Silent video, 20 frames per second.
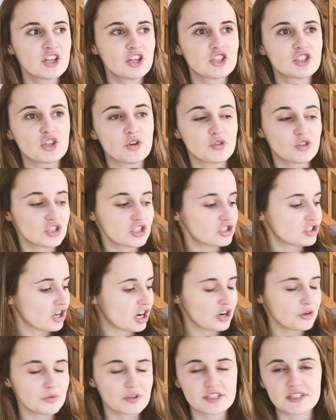So just
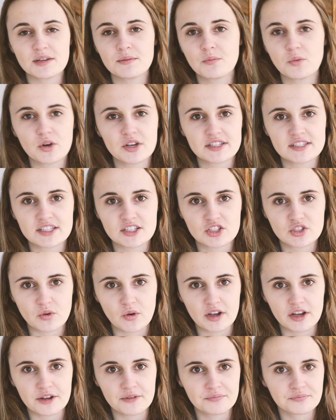start with some moistened
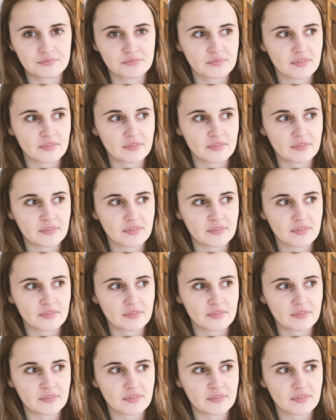soil.